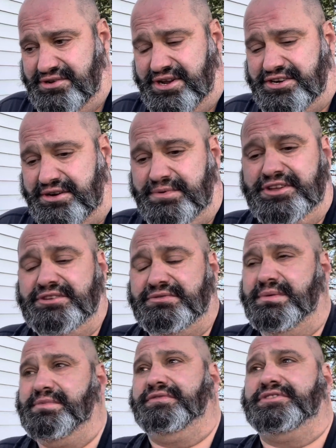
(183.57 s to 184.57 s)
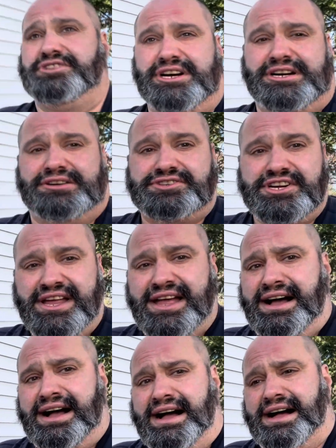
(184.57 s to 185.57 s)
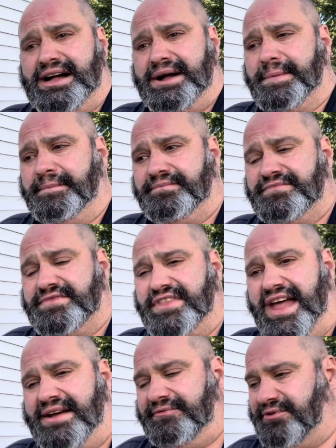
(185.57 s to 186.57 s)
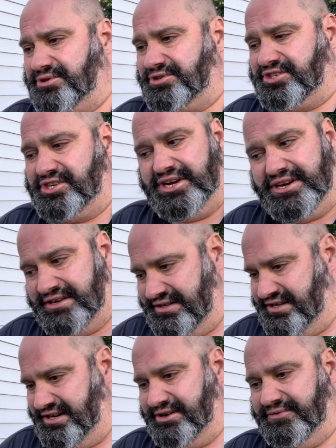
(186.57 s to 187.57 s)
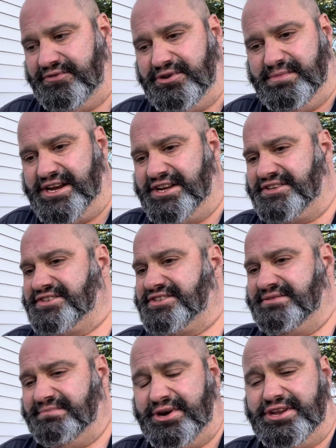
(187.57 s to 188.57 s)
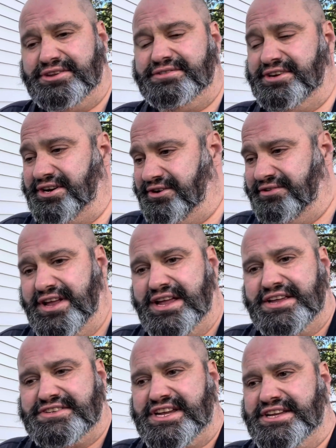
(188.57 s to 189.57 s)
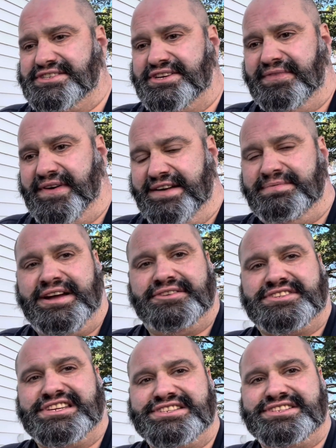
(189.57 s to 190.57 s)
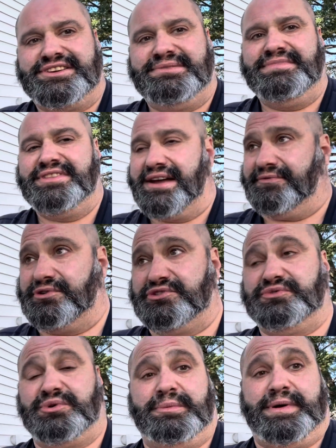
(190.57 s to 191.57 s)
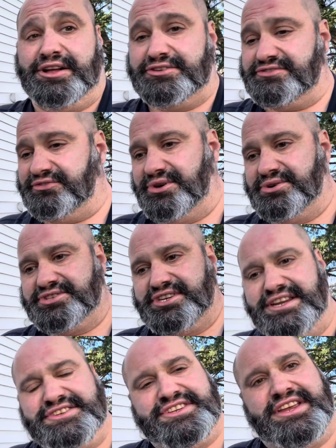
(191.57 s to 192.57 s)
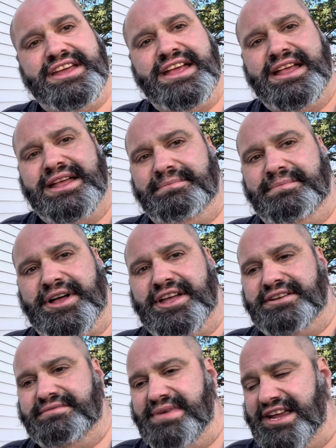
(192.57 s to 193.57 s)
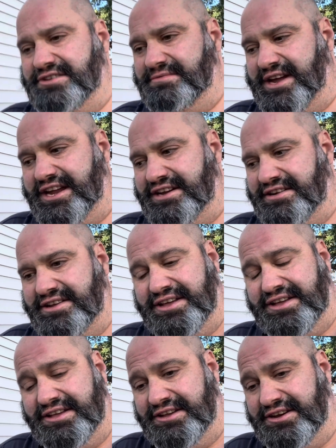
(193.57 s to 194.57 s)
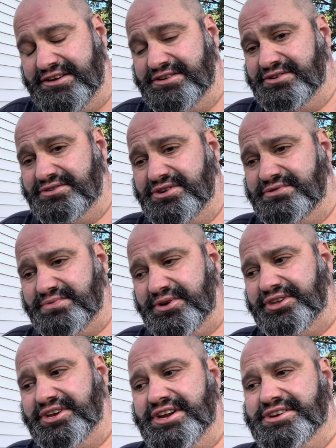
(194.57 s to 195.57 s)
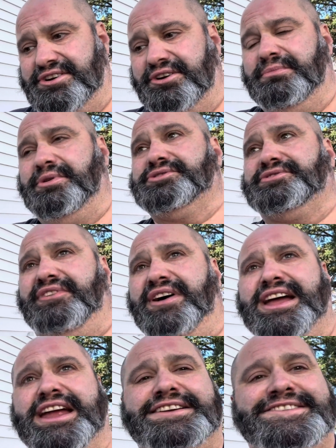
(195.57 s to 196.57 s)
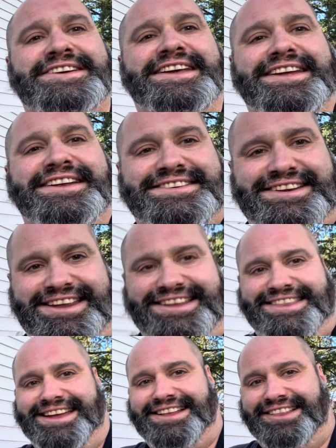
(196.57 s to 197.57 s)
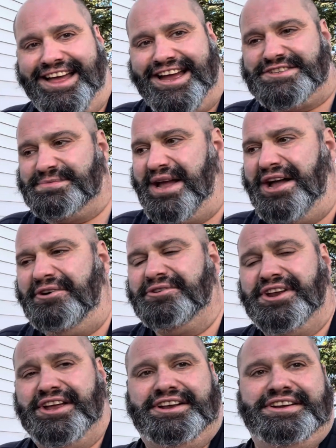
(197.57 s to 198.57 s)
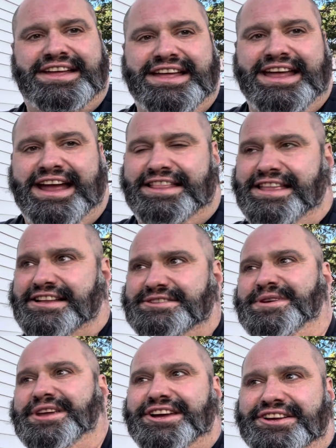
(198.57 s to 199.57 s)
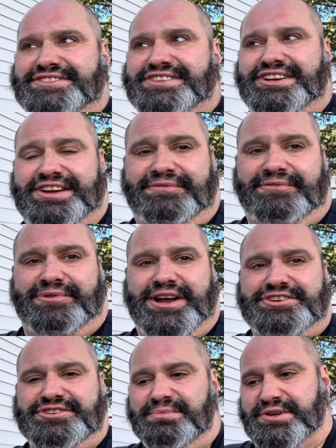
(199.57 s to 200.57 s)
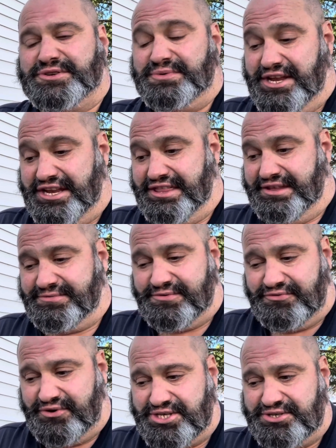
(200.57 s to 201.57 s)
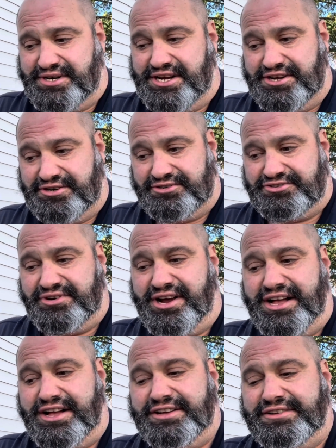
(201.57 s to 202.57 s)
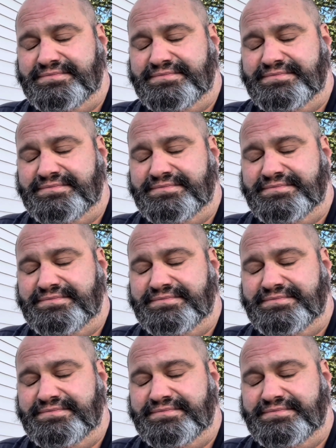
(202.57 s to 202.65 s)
had to completely remove the charge. That first few minutes, boy, say it's a 5-pound system, that first 4 pounds flows in easy. But man, you might, you really need to almost fight to get that last pound in. And that's because the differential between the refrigerant in your jug